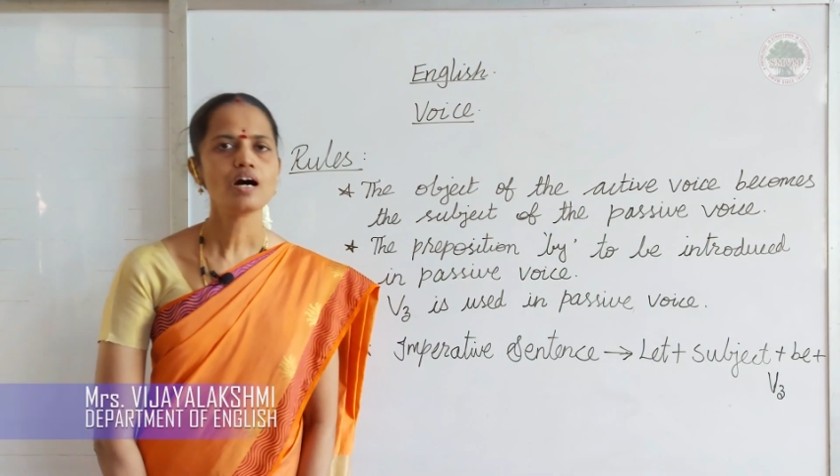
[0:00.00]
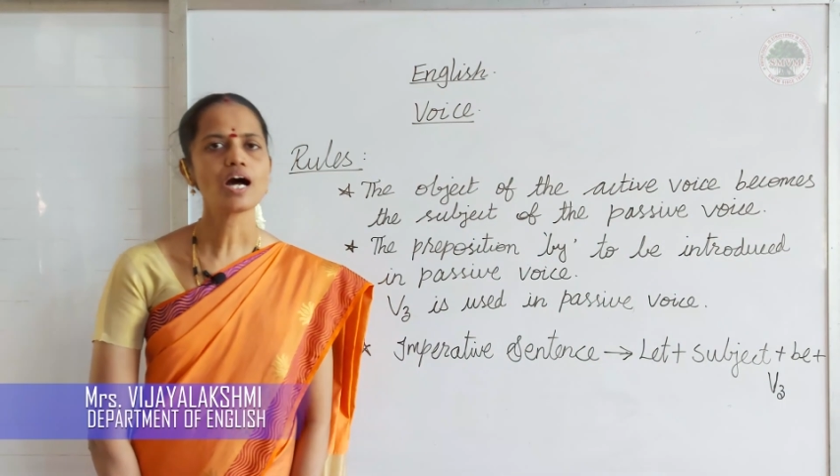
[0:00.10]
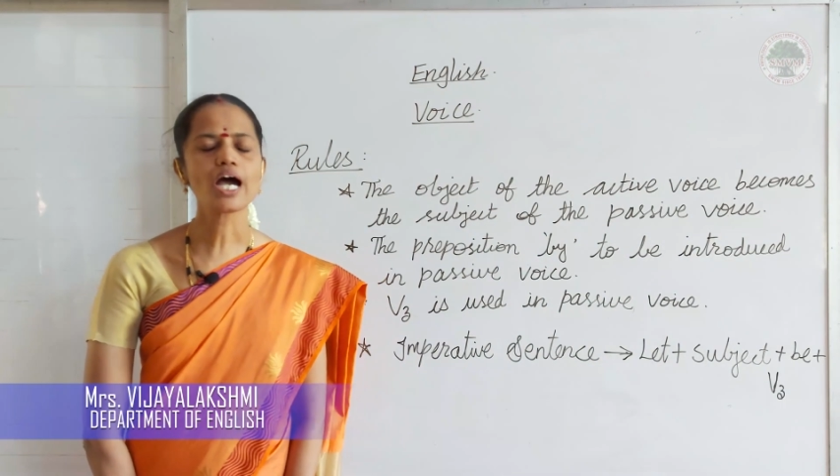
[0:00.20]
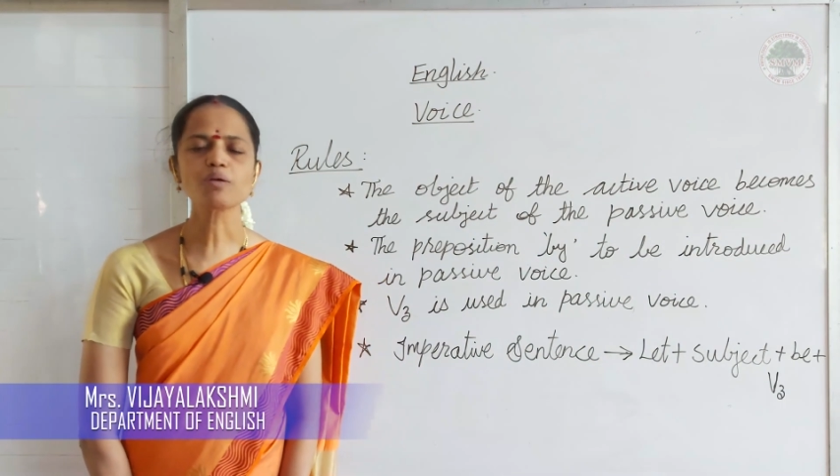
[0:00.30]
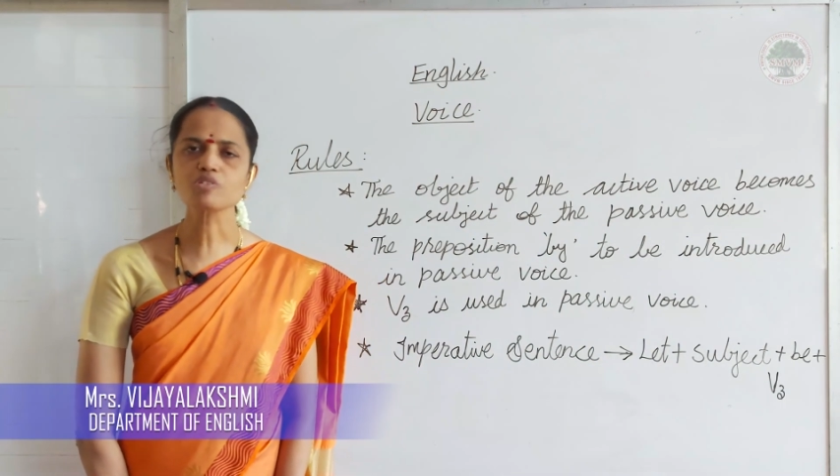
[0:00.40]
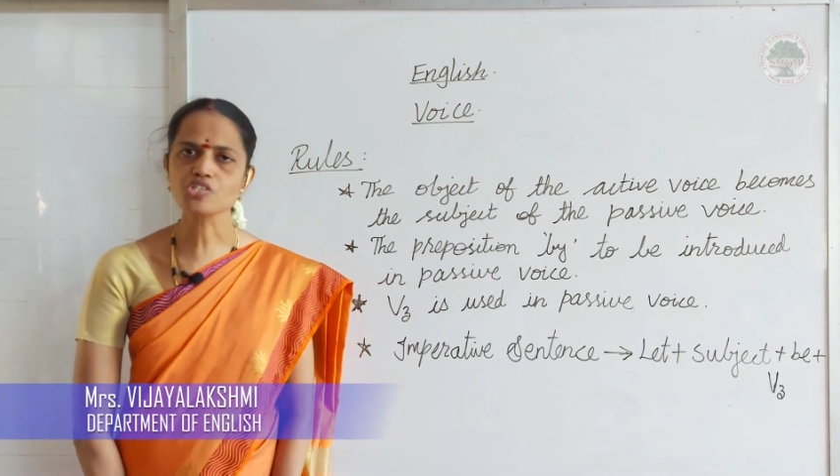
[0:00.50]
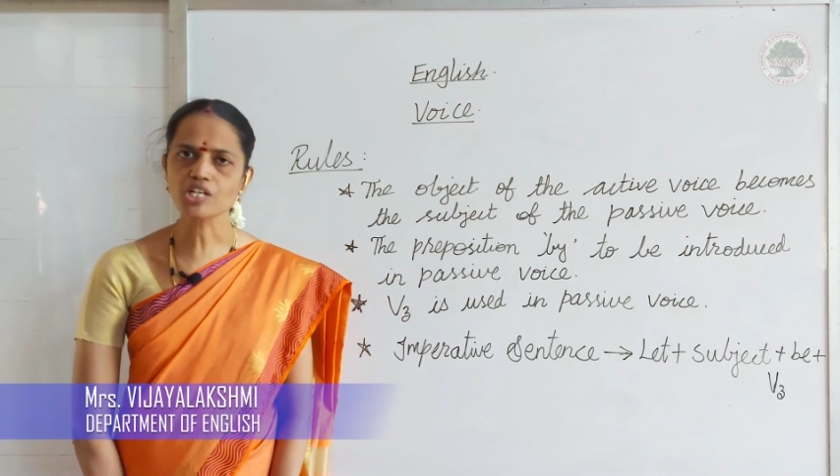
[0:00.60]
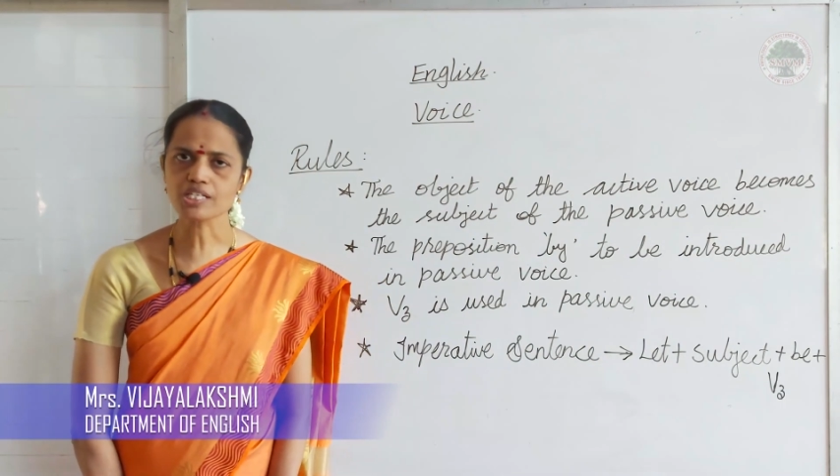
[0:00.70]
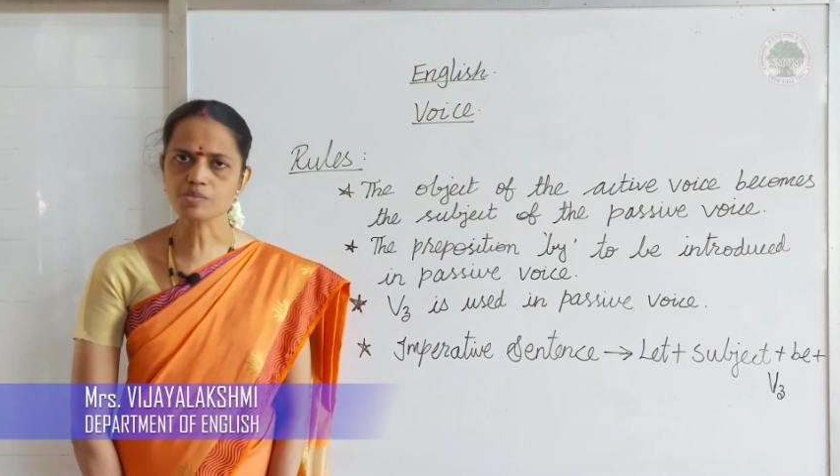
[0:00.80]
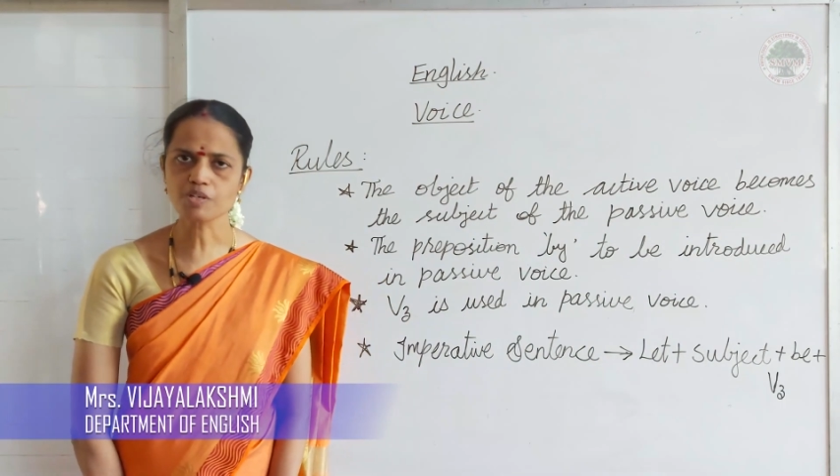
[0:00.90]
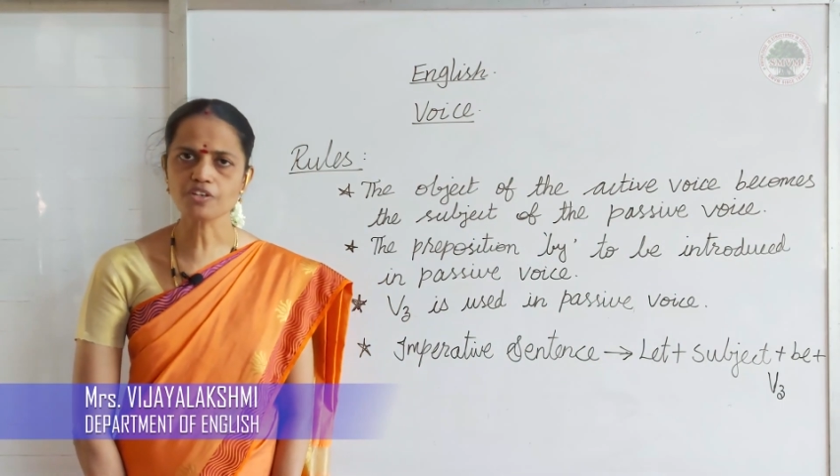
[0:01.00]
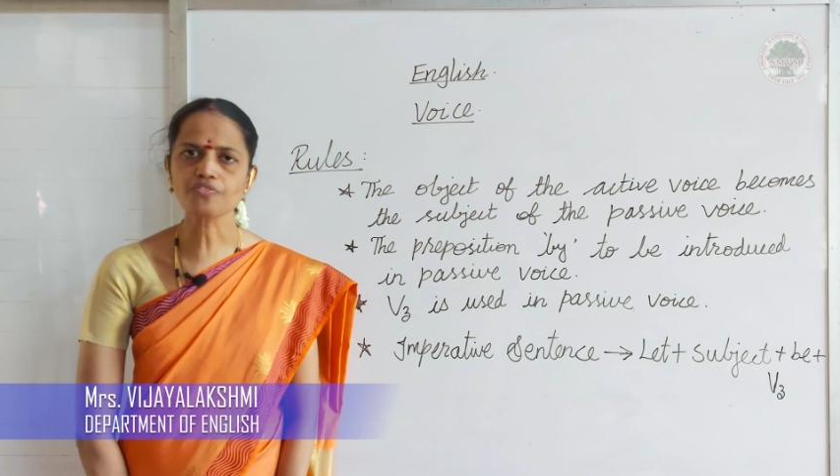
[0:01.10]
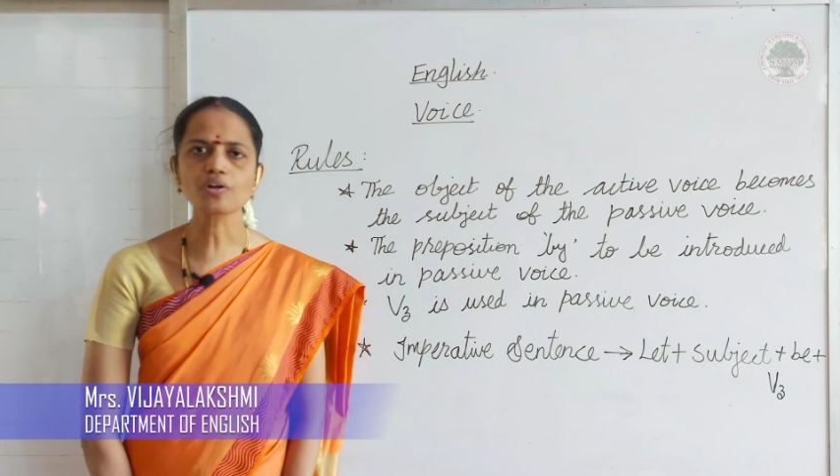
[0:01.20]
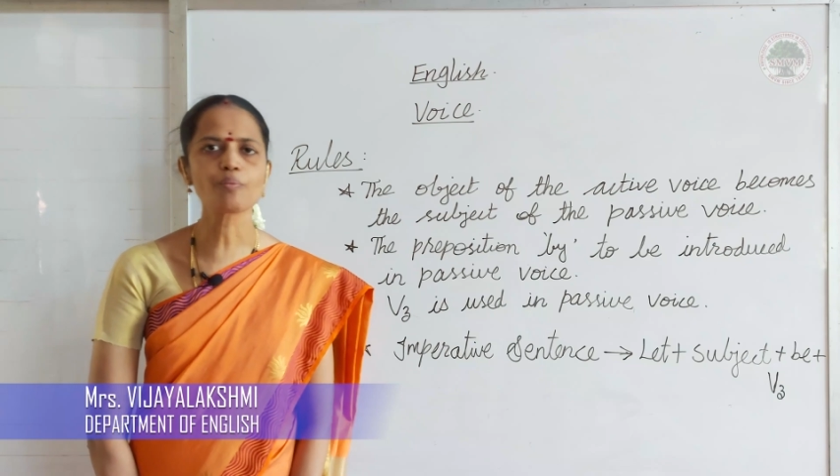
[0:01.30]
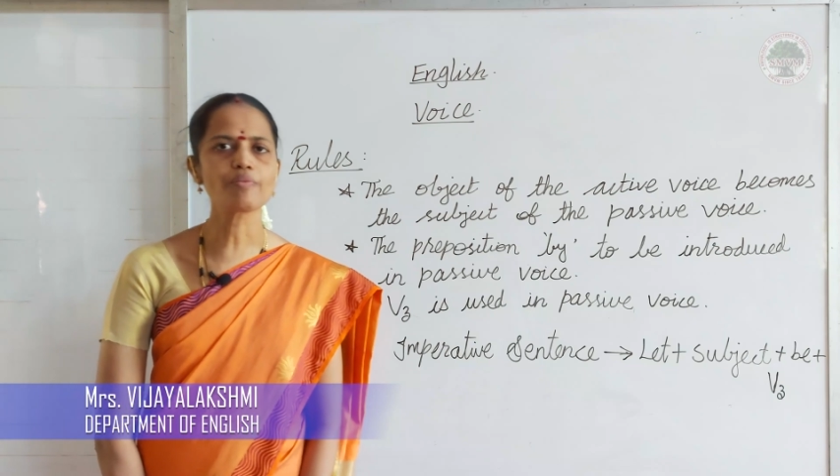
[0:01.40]
I am Vijayalakshmi
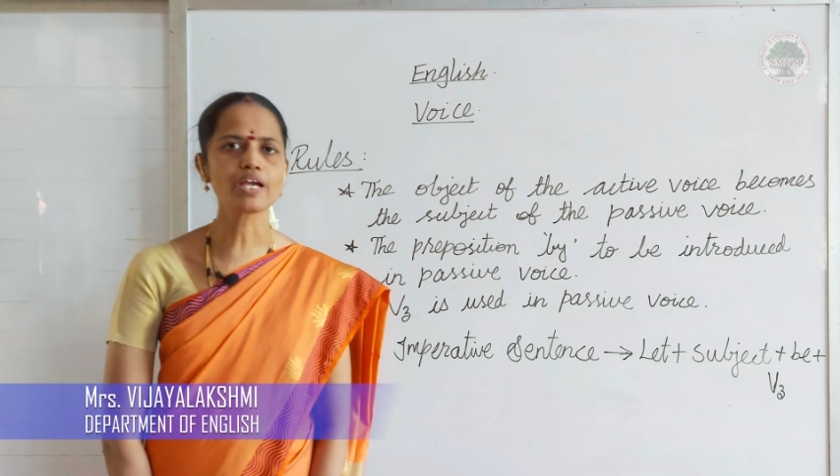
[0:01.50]
from